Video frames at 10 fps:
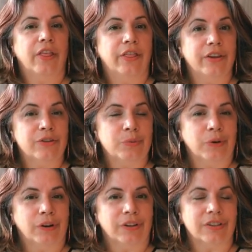This
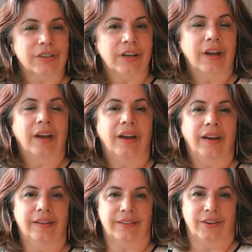works,
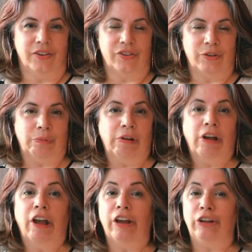it's awesome,
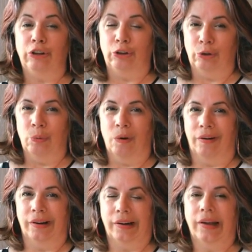and you want
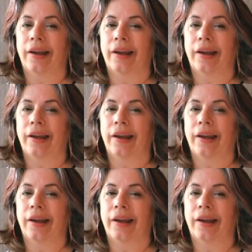it.